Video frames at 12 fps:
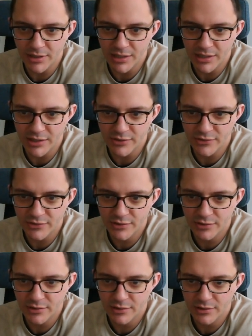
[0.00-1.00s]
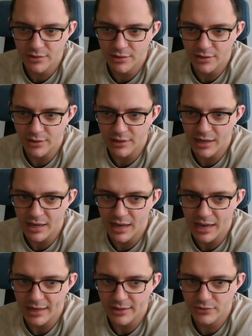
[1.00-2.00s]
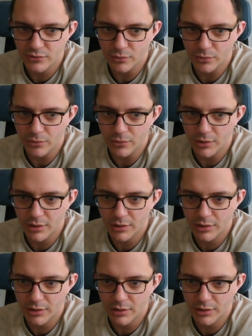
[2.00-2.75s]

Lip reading: is an XOR,